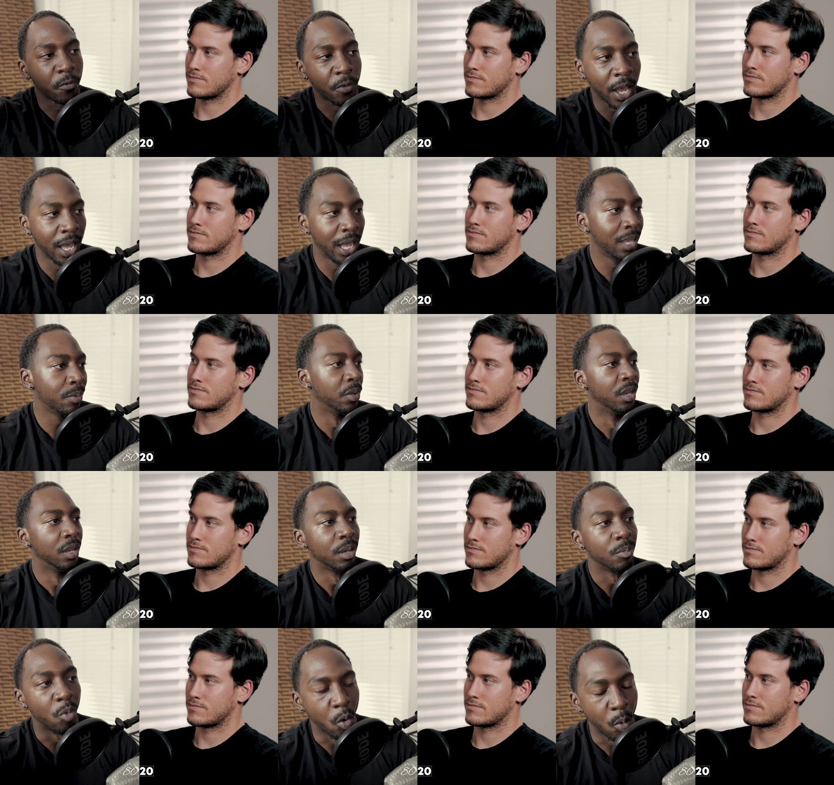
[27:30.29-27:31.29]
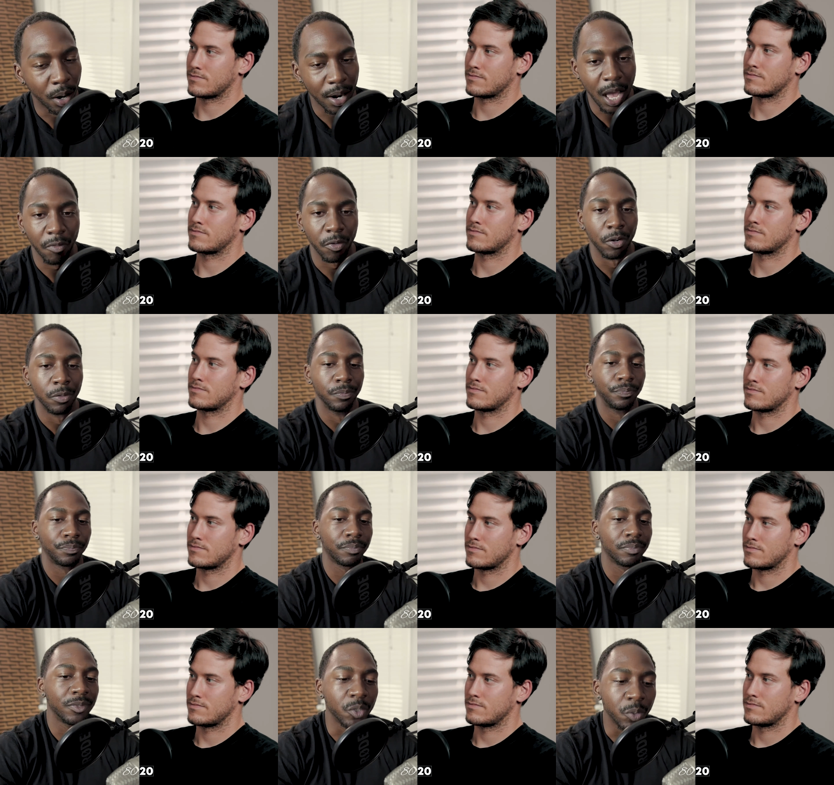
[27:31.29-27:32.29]
Speaker 1: more fame, more whatever.
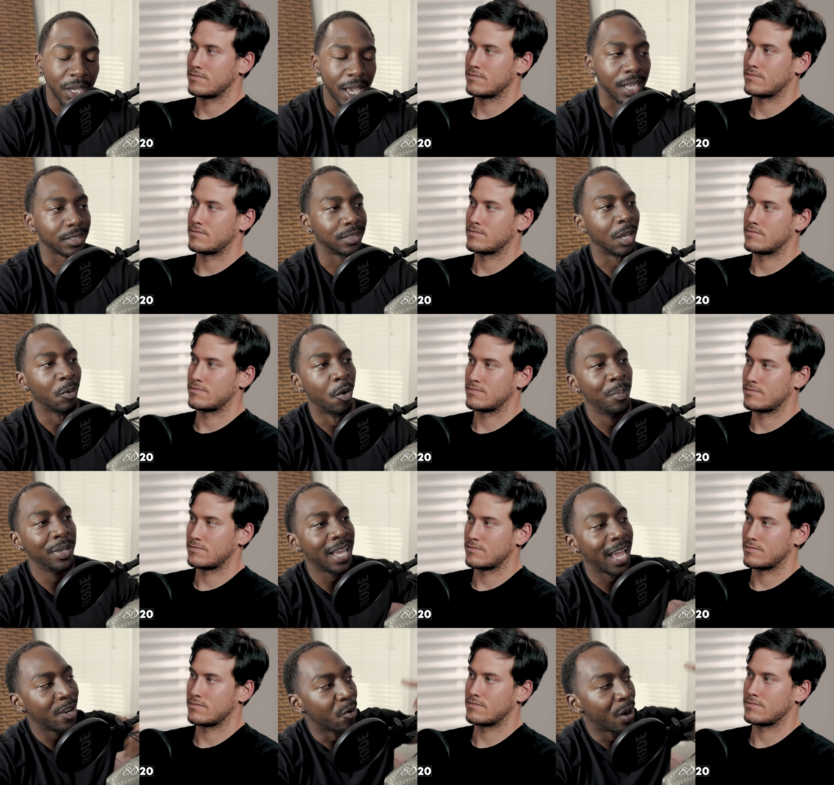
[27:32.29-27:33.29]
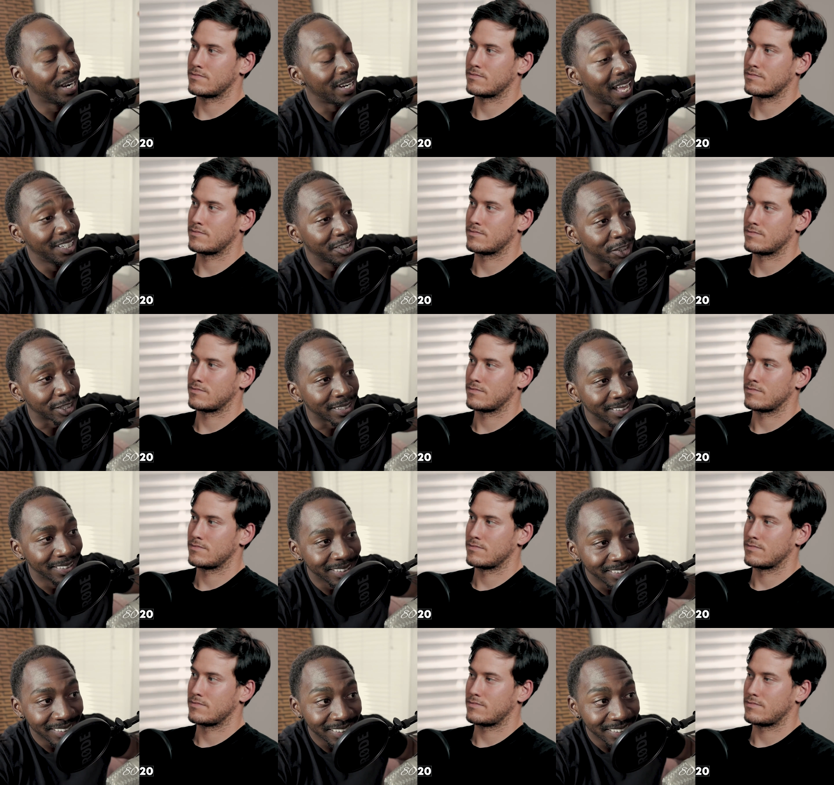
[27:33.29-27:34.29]
So, yes, there will be a gradation.